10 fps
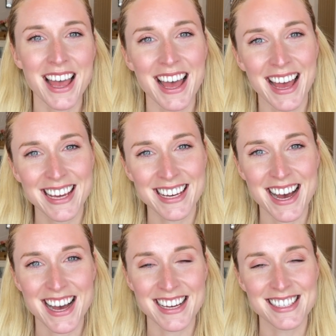Hey
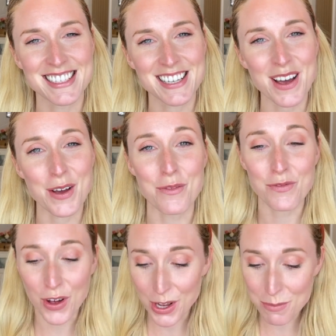guys, so
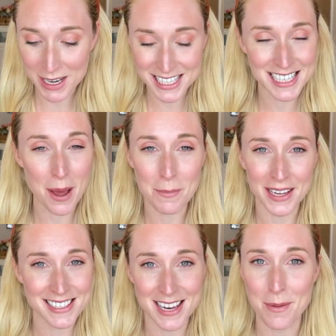follow my
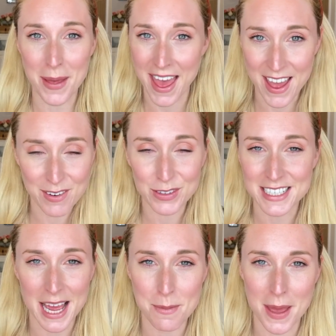step-by-step
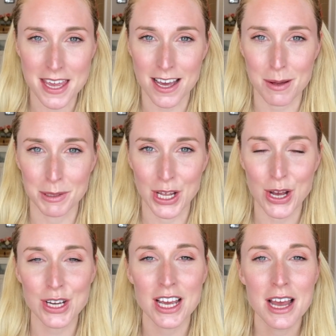everyday makeup look,
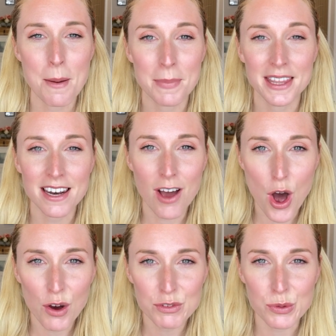but then
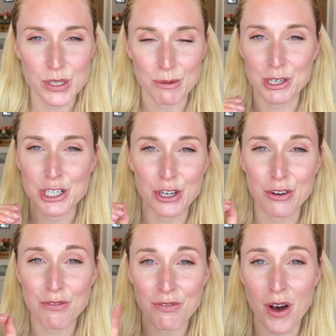afterwards I'm going to show
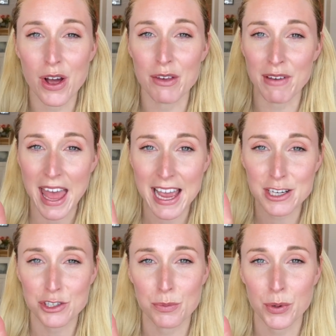you 5
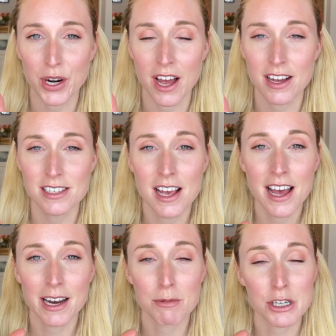extra products
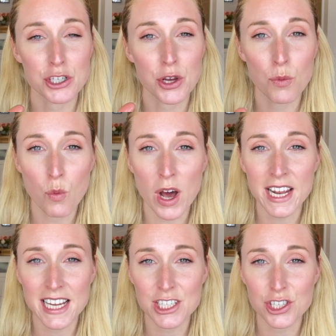and I'm going to show you one at
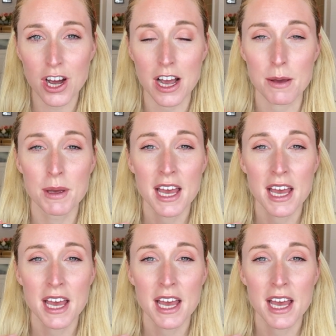each time